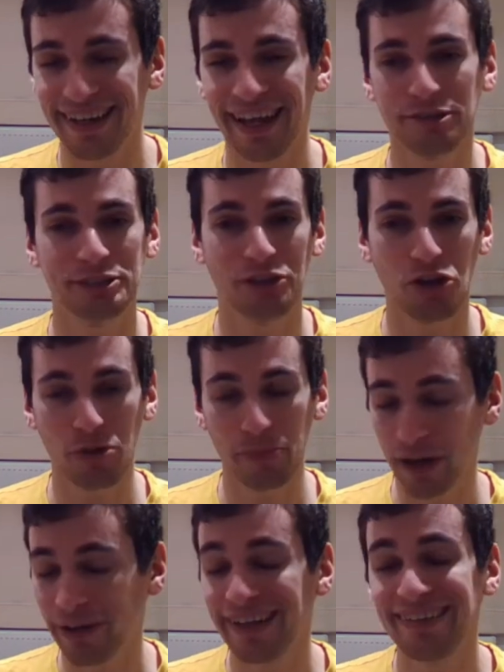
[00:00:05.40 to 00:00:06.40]
how to go
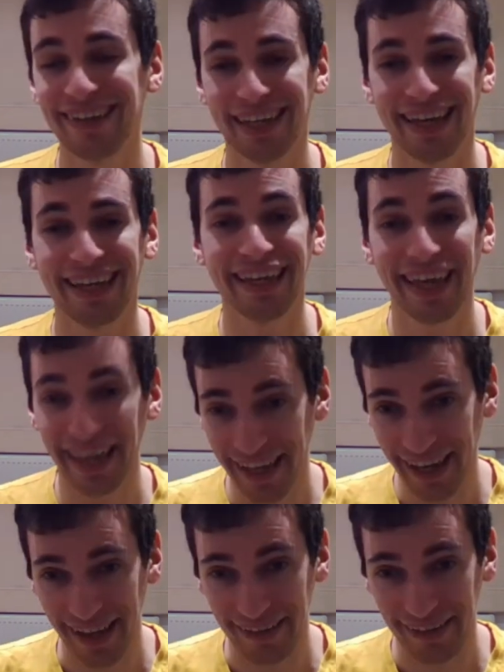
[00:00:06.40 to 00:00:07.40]
about eating a Kit
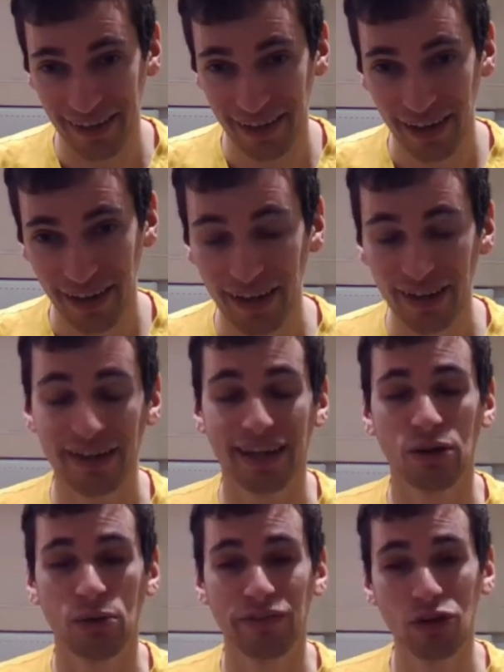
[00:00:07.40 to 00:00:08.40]
Kat.
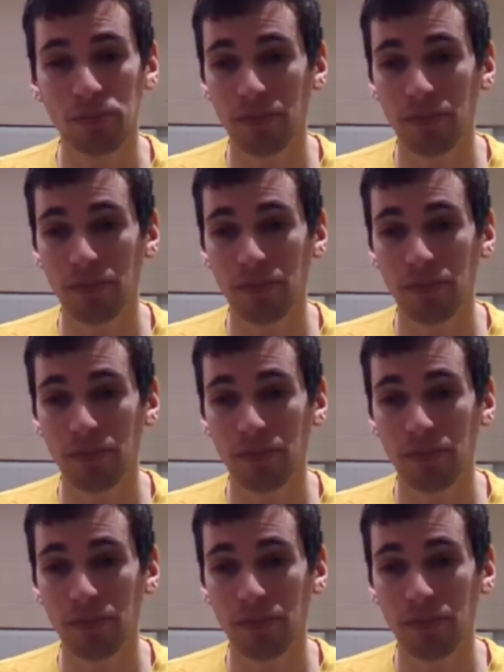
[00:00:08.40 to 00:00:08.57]
Now we've got